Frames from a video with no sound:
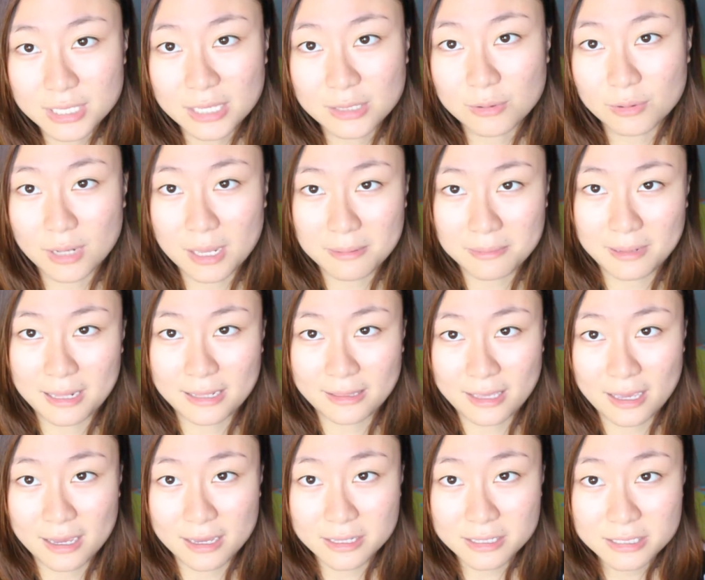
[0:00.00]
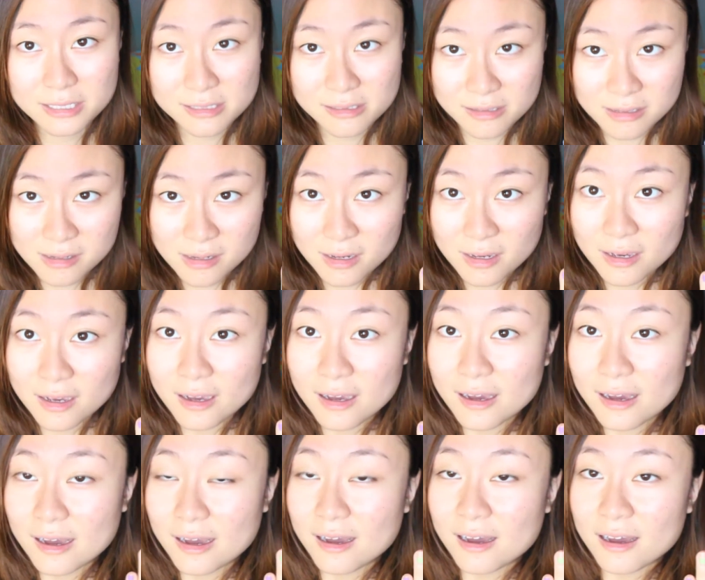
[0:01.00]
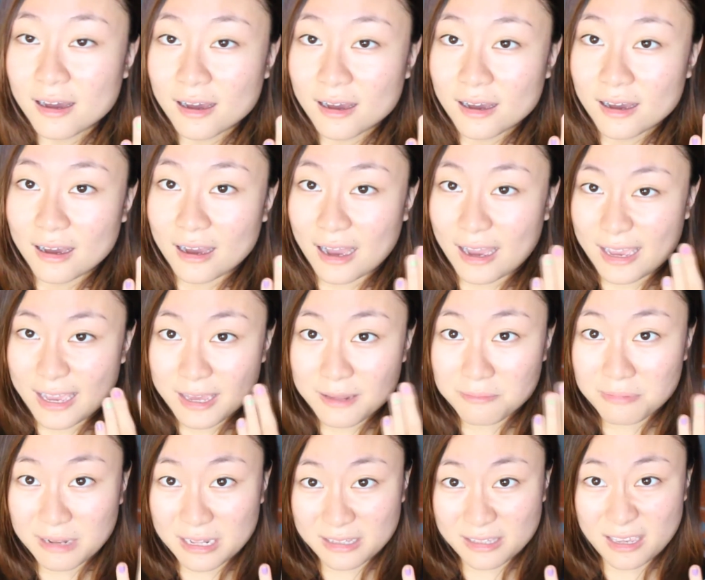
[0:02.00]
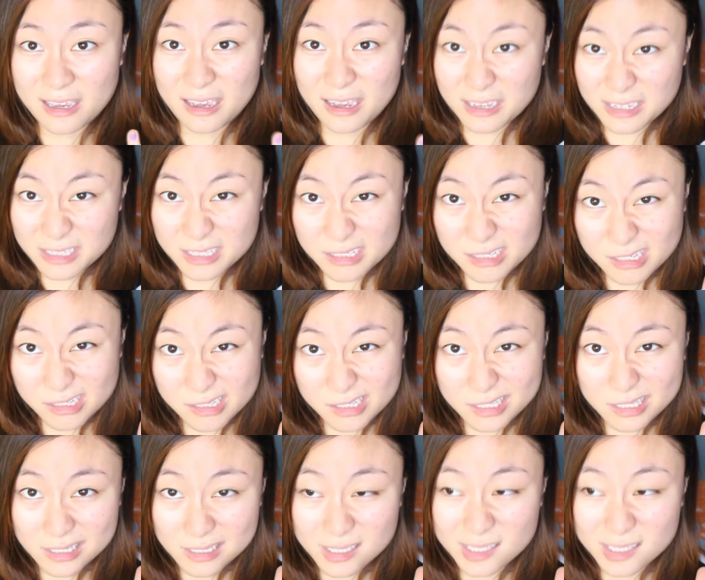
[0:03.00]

I don't like blood tests. I hate blood tests.